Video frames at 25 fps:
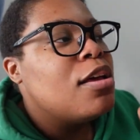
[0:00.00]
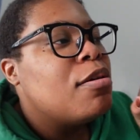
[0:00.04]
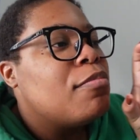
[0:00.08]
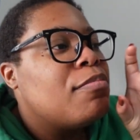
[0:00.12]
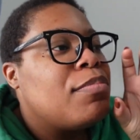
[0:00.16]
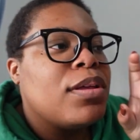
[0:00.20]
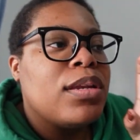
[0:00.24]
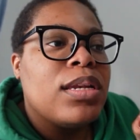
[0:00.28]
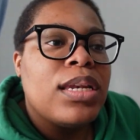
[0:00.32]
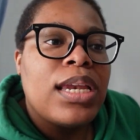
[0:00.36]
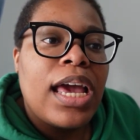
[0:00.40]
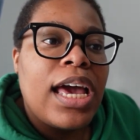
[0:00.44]

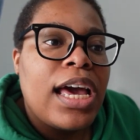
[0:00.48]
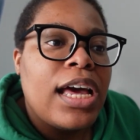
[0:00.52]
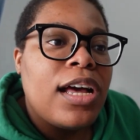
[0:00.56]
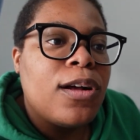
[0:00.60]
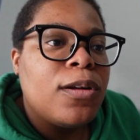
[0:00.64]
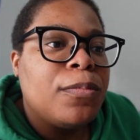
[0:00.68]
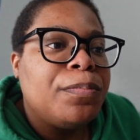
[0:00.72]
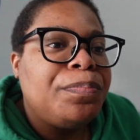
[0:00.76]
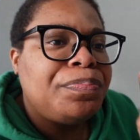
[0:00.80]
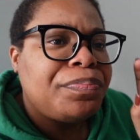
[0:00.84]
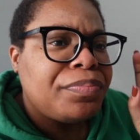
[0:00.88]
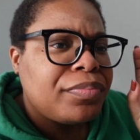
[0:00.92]
But
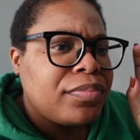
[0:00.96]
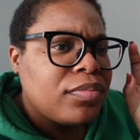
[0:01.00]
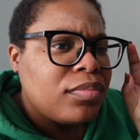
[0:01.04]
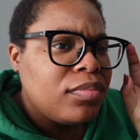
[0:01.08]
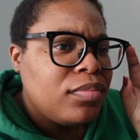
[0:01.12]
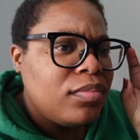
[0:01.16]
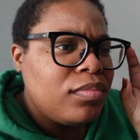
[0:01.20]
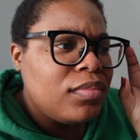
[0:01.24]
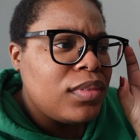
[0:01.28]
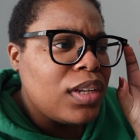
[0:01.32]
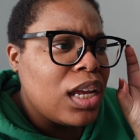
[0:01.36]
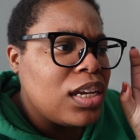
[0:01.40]
now
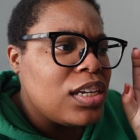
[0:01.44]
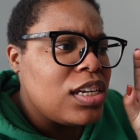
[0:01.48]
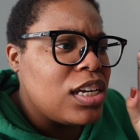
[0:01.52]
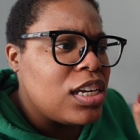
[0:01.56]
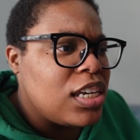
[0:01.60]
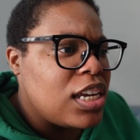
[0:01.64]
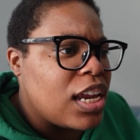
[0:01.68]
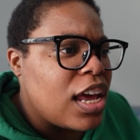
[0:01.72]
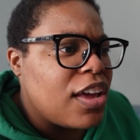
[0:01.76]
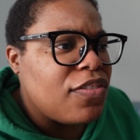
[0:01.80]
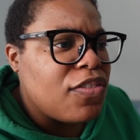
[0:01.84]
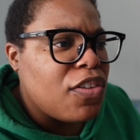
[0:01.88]
the
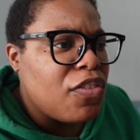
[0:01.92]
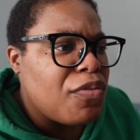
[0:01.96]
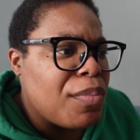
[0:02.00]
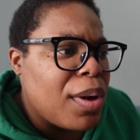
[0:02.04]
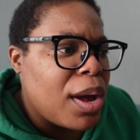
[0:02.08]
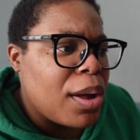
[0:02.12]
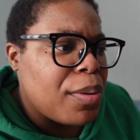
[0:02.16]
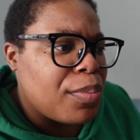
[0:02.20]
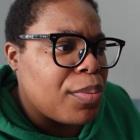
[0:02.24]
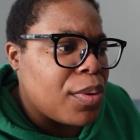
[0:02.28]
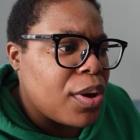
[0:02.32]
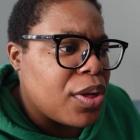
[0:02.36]
death of
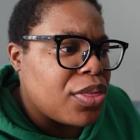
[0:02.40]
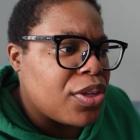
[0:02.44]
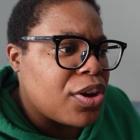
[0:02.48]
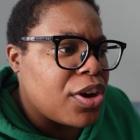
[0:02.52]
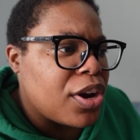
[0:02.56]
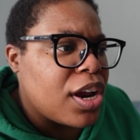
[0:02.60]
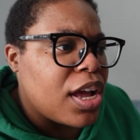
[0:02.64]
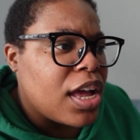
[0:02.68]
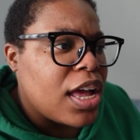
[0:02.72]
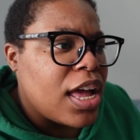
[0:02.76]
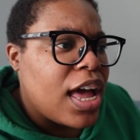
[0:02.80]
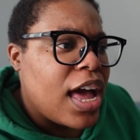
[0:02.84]
my
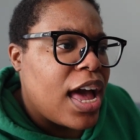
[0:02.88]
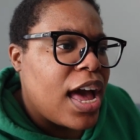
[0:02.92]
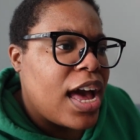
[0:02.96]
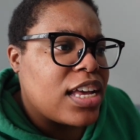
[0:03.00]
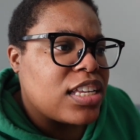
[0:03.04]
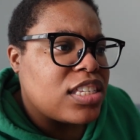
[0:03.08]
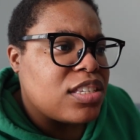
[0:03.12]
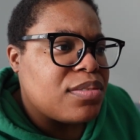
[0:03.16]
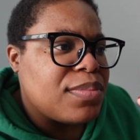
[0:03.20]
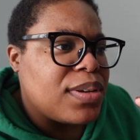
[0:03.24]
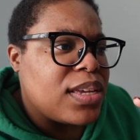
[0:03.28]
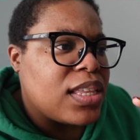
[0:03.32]
brother
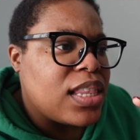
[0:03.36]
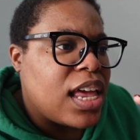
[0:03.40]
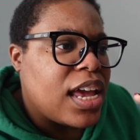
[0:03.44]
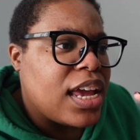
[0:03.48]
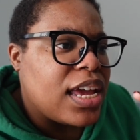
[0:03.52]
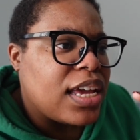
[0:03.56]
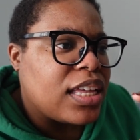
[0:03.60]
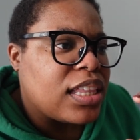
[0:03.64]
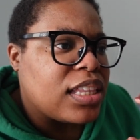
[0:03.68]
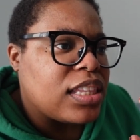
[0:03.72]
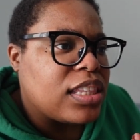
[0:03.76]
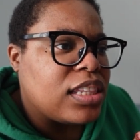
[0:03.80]
has me
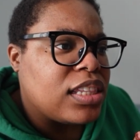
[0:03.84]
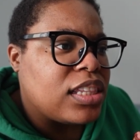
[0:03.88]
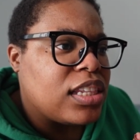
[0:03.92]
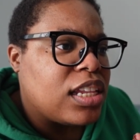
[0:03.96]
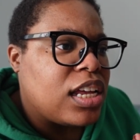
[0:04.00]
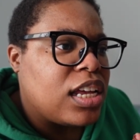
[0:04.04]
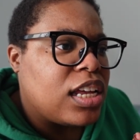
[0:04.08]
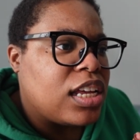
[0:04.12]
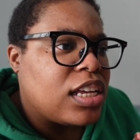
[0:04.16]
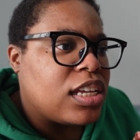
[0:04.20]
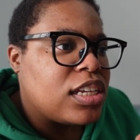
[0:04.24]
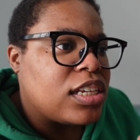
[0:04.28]
like
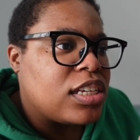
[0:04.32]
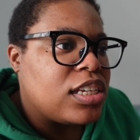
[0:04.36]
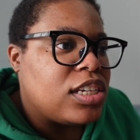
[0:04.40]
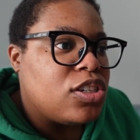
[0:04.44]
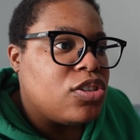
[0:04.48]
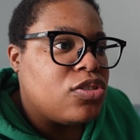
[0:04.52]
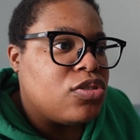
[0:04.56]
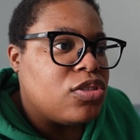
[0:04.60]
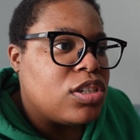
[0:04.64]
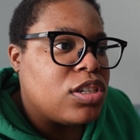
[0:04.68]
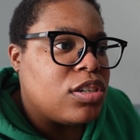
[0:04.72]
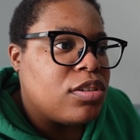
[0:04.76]
uh,
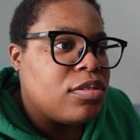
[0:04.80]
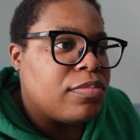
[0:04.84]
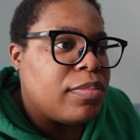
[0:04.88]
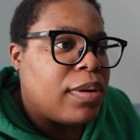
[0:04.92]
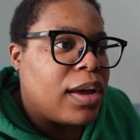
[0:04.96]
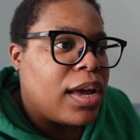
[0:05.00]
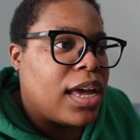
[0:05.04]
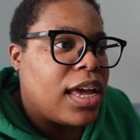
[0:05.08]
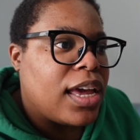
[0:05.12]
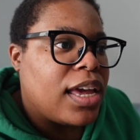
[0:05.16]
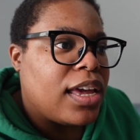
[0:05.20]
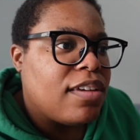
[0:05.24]
using
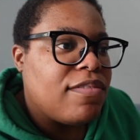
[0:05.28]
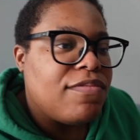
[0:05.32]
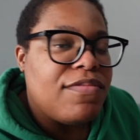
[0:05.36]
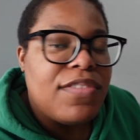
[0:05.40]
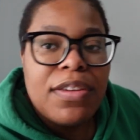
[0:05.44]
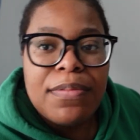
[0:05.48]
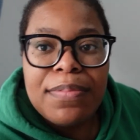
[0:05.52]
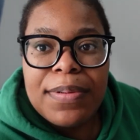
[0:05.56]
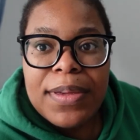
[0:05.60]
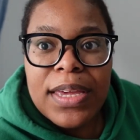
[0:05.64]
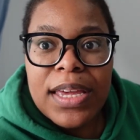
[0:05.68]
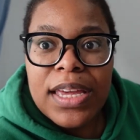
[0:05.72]
my
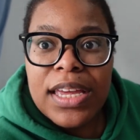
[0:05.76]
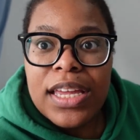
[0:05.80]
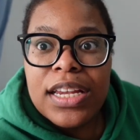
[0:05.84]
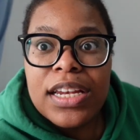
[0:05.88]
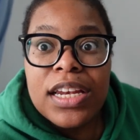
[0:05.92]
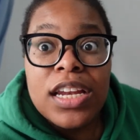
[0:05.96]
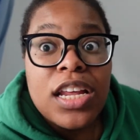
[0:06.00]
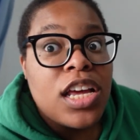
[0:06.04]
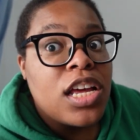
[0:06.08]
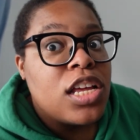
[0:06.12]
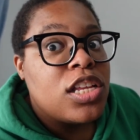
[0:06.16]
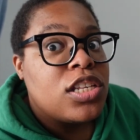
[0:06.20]

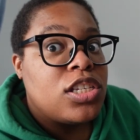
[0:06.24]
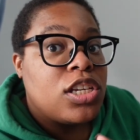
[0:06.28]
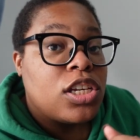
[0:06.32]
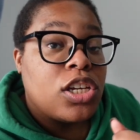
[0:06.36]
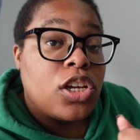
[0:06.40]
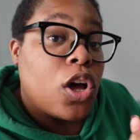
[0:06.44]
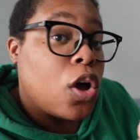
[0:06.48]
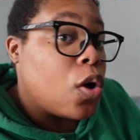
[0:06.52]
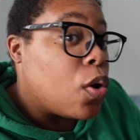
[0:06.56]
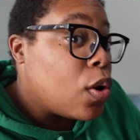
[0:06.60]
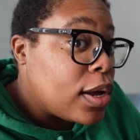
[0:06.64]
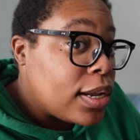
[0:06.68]
VPN to
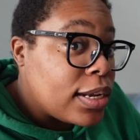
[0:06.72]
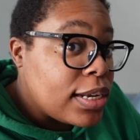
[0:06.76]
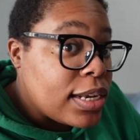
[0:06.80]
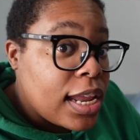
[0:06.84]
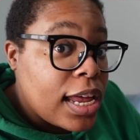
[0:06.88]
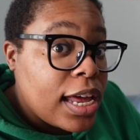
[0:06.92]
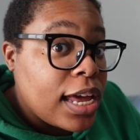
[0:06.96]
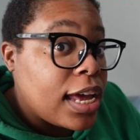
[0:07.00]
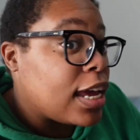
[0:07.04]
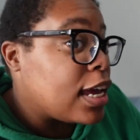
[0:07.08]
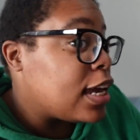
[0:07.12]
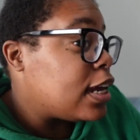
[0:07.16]
go
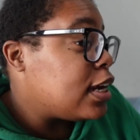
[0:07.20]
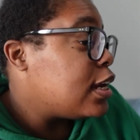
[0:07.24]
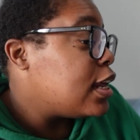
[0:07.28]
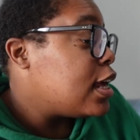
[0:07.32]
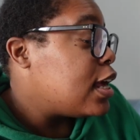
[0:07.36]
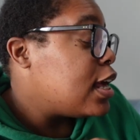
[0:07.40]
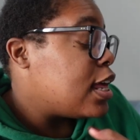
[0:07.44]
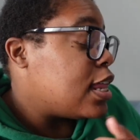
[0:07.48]
online,